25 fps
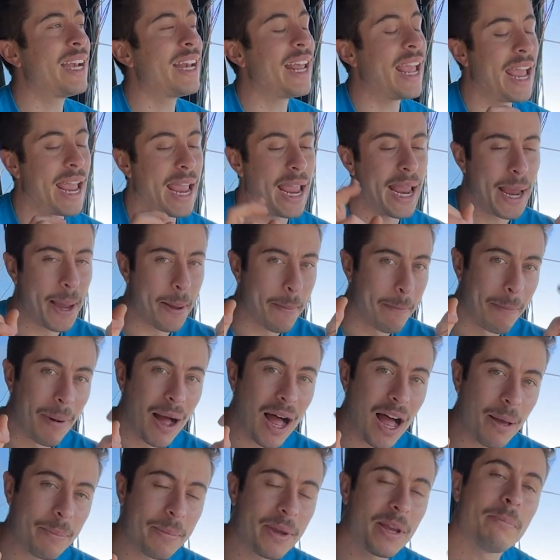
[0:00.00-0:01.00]
a
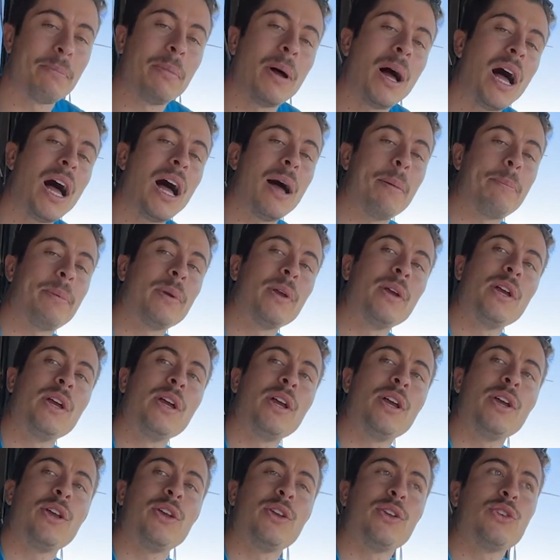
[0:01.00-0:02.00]
mom and pop
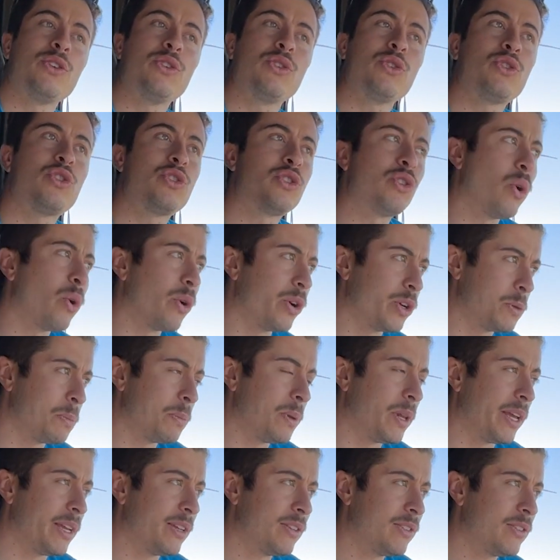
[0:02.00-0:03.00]
storage
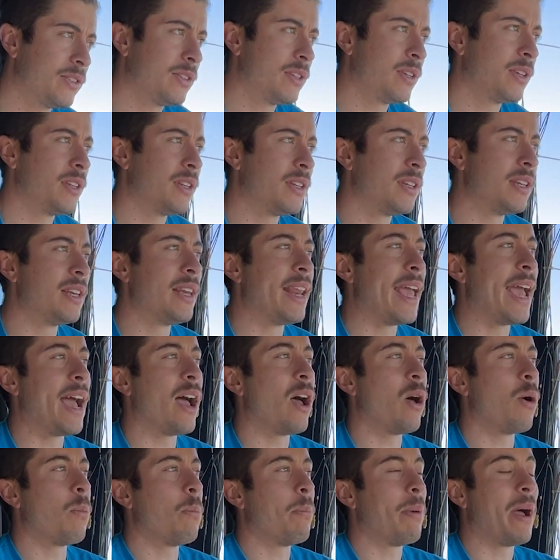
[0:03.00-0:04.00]
place.
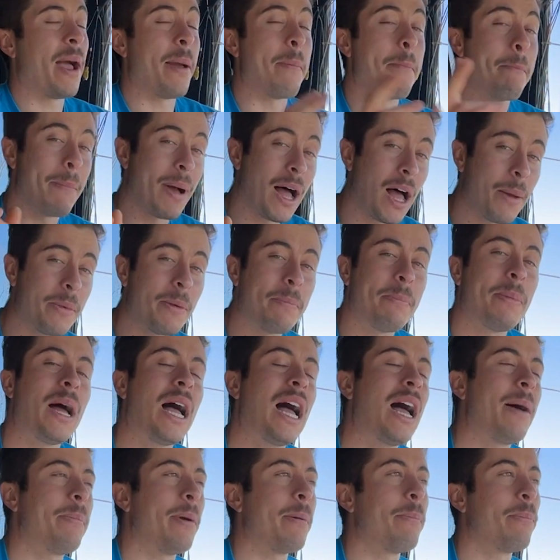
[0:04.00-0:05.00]
Now, by mom and
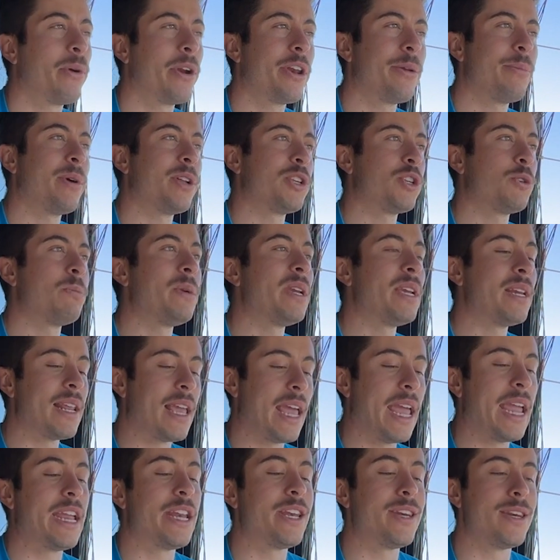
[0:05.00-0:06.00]
pop, I pretty much mean
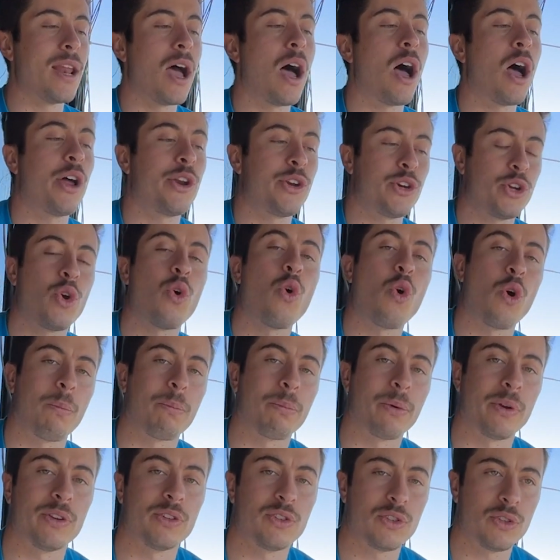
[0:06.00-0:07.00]
a
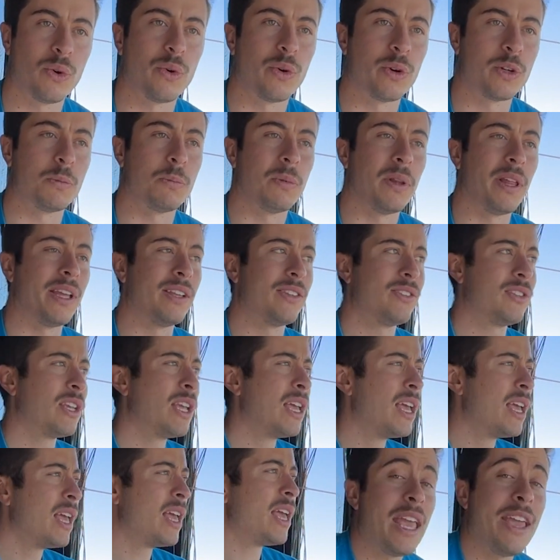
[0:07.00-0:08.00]
non-corporate storage place.
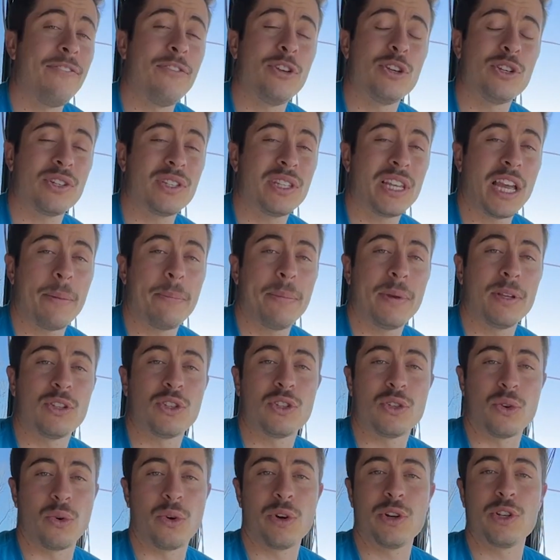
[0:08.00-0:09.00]
If you just type in
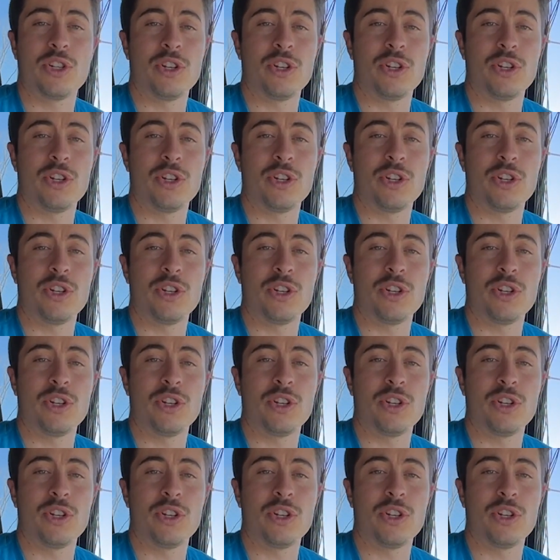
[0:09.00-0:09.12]
storage